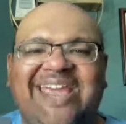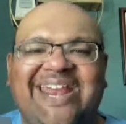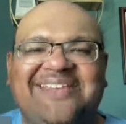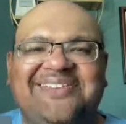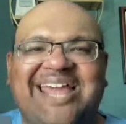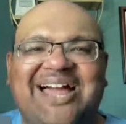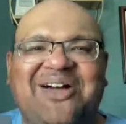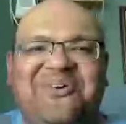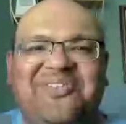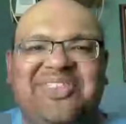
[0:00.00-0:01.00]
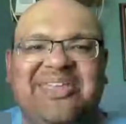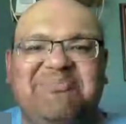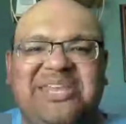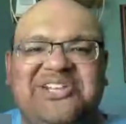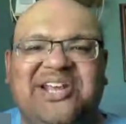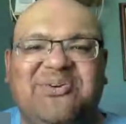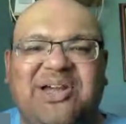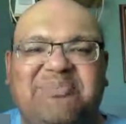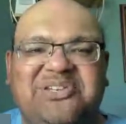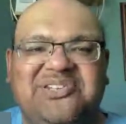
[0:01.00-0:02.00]
It is now the Bijan
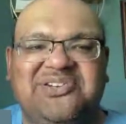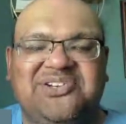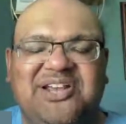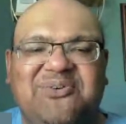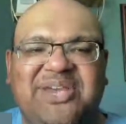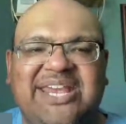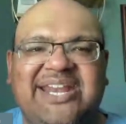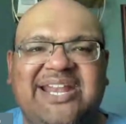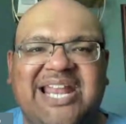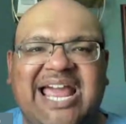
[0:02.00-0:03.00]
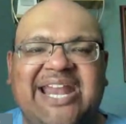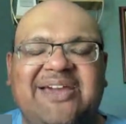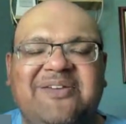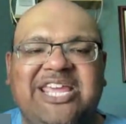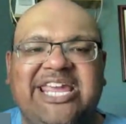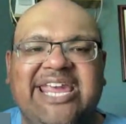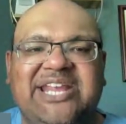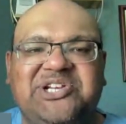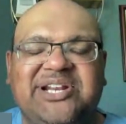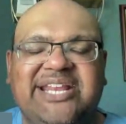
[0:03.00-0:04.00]
Robinson show in Atlanta.
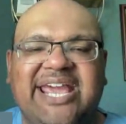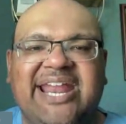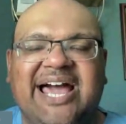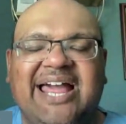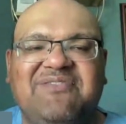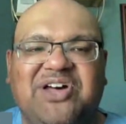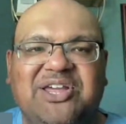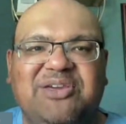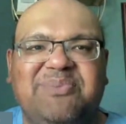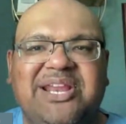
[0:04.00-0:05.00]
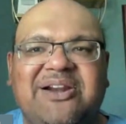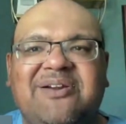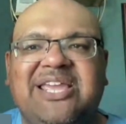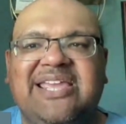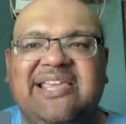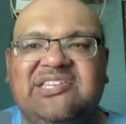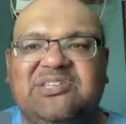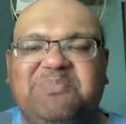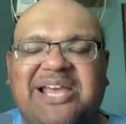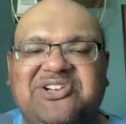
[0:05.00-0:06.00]
He should get a high volume here. He's a
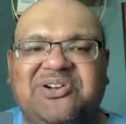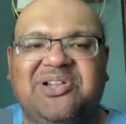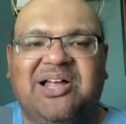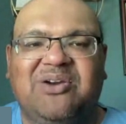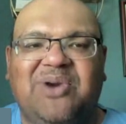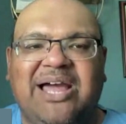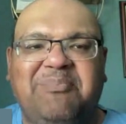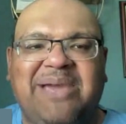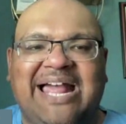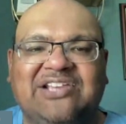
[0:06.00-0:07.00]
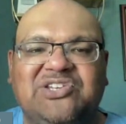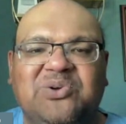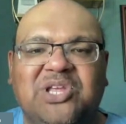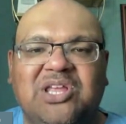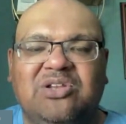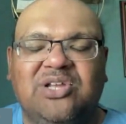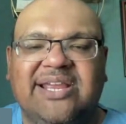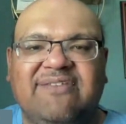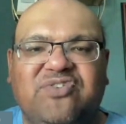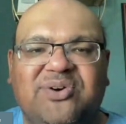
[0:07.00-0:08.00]
special all-around back. So
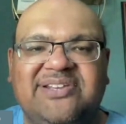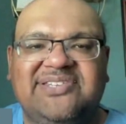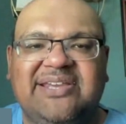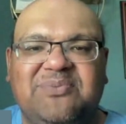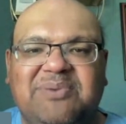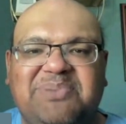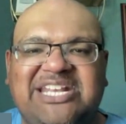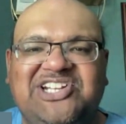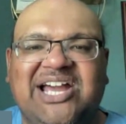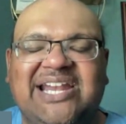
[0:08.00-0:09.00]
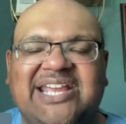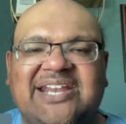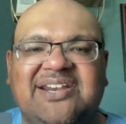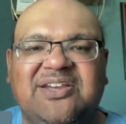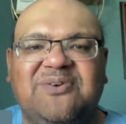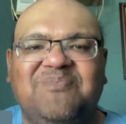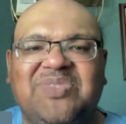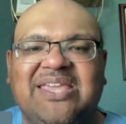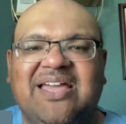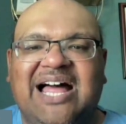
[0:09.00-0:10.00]
looking forward to seeing what Bijan can do.
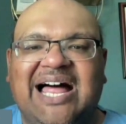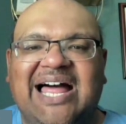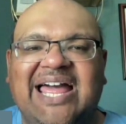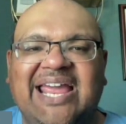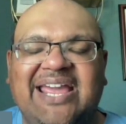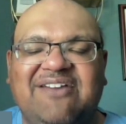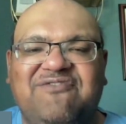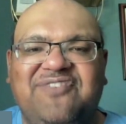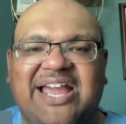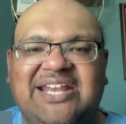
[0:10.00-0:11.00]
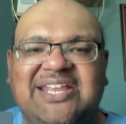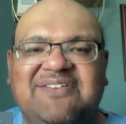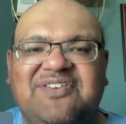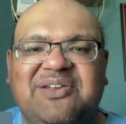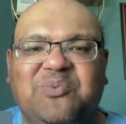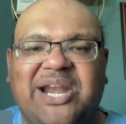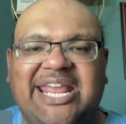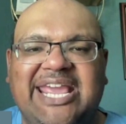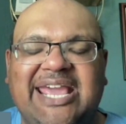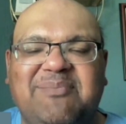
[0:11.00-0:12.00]
High effective
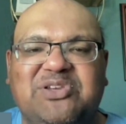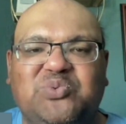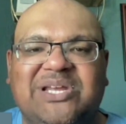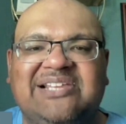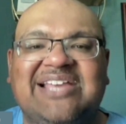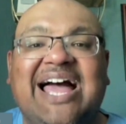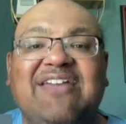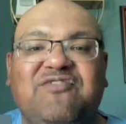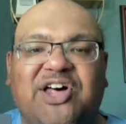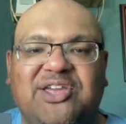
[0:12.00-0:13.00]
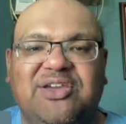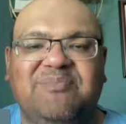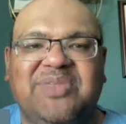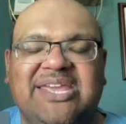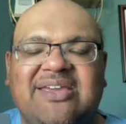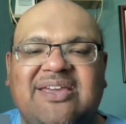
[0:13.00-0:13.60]
running game as well as high volume.